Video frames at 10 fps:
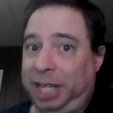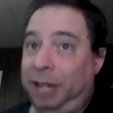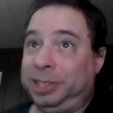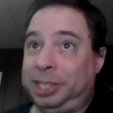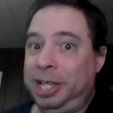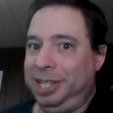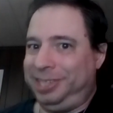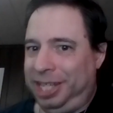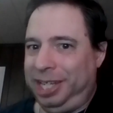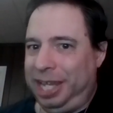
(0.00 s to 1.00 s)
now it's
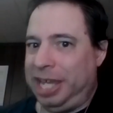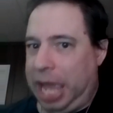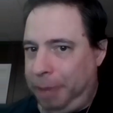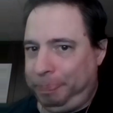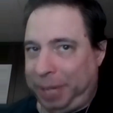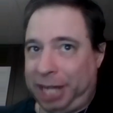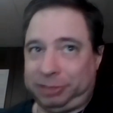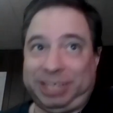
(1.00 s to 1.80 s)
TNA Impact